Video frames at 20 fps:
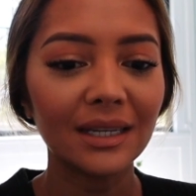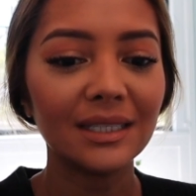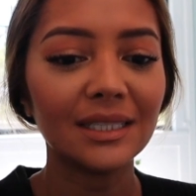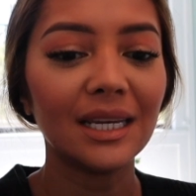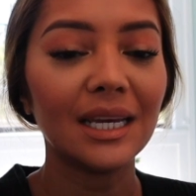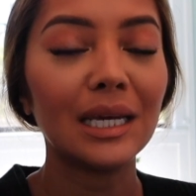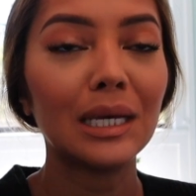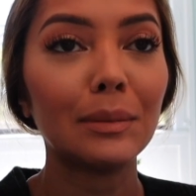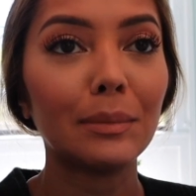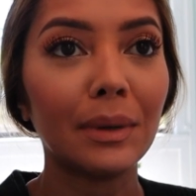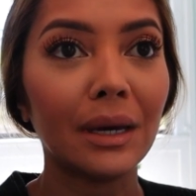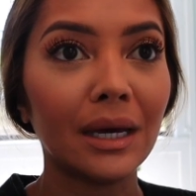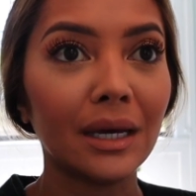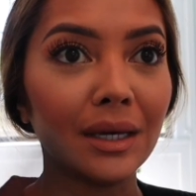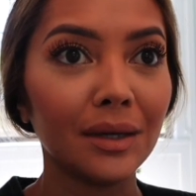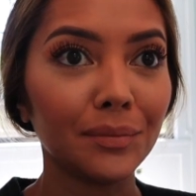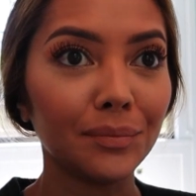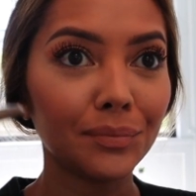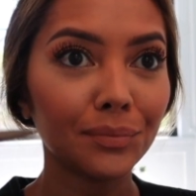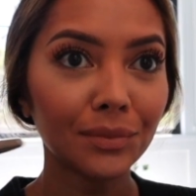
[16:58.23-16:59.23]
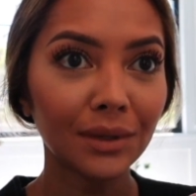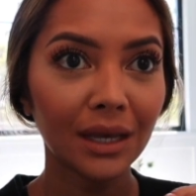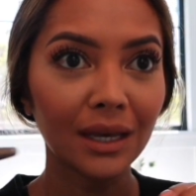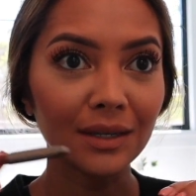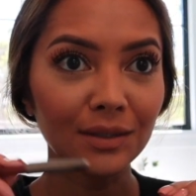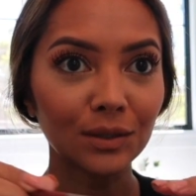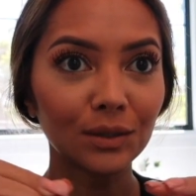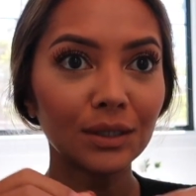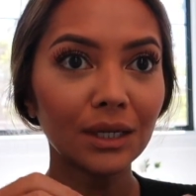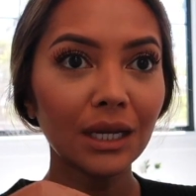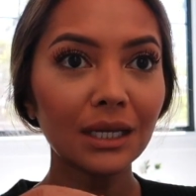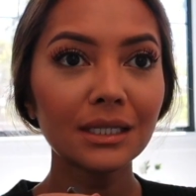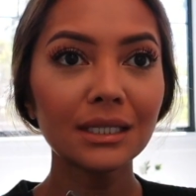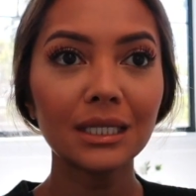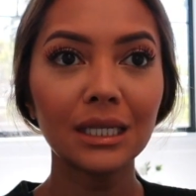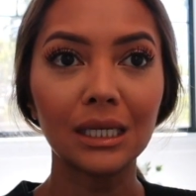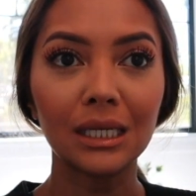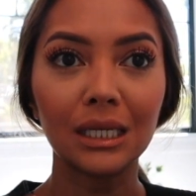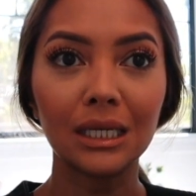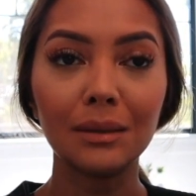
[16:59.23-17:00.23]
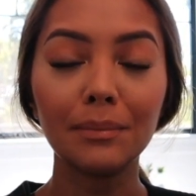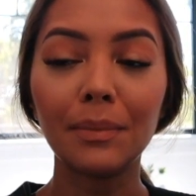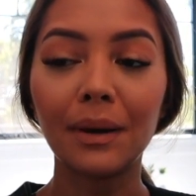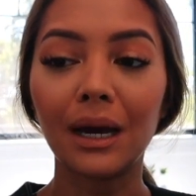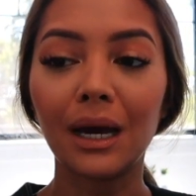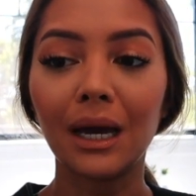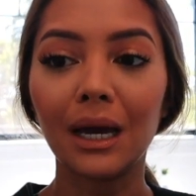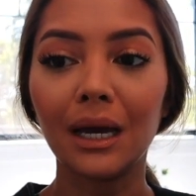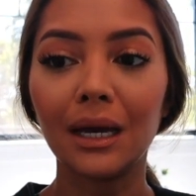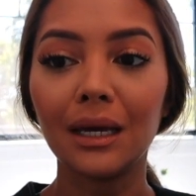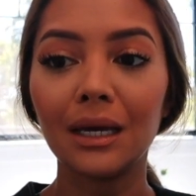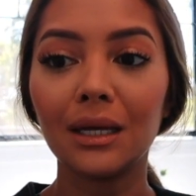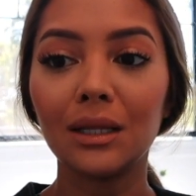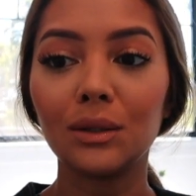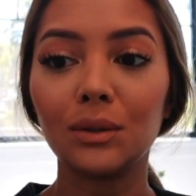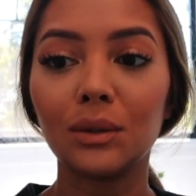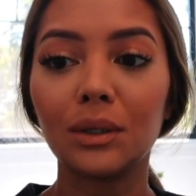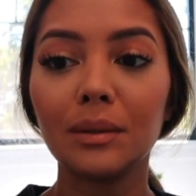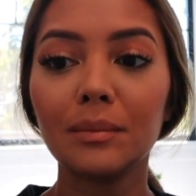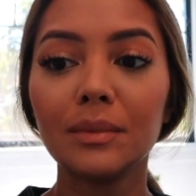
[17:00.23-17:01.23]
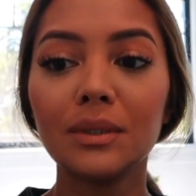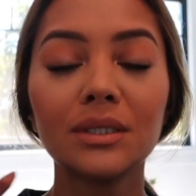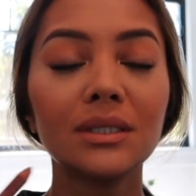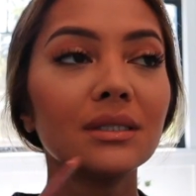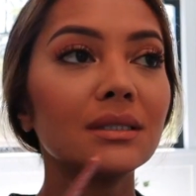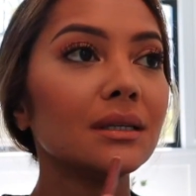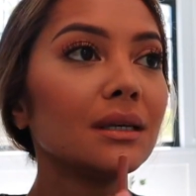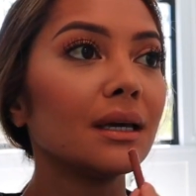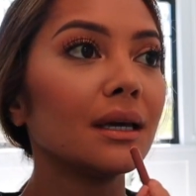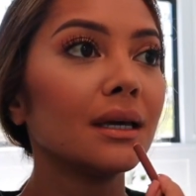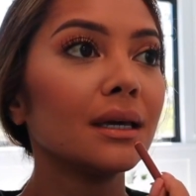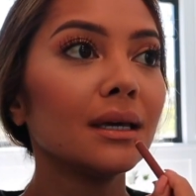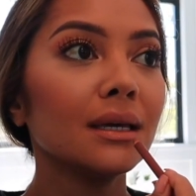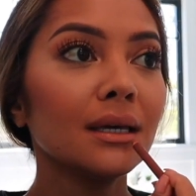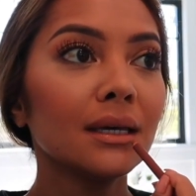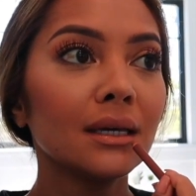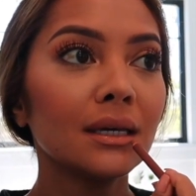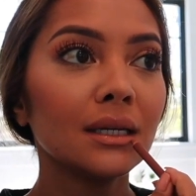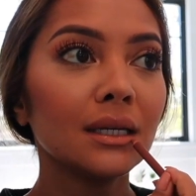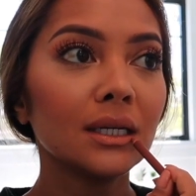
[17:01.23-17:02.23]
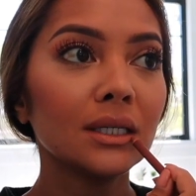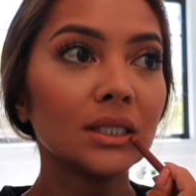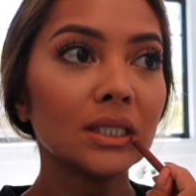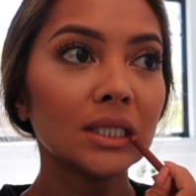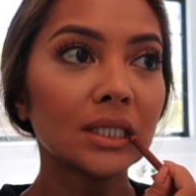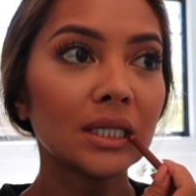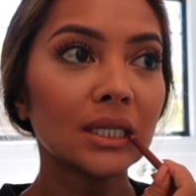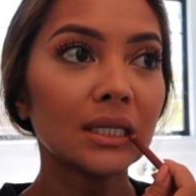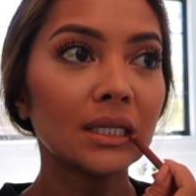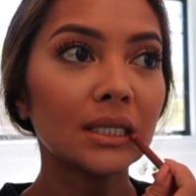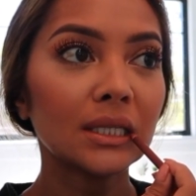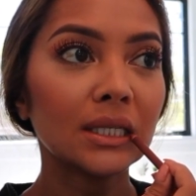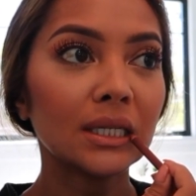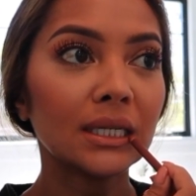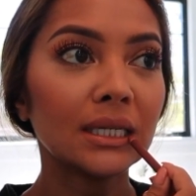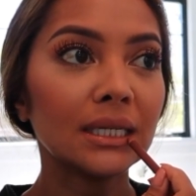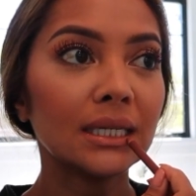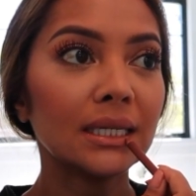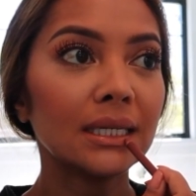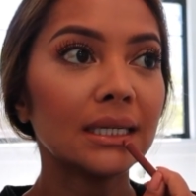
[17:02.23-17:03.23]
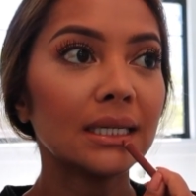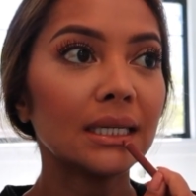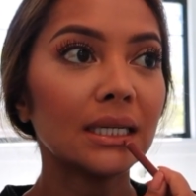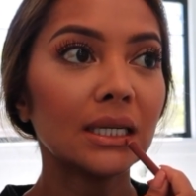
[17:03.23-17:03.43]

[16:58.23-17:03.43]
I take my Hazelnut Tea by Laura Mercier. and just kind of line it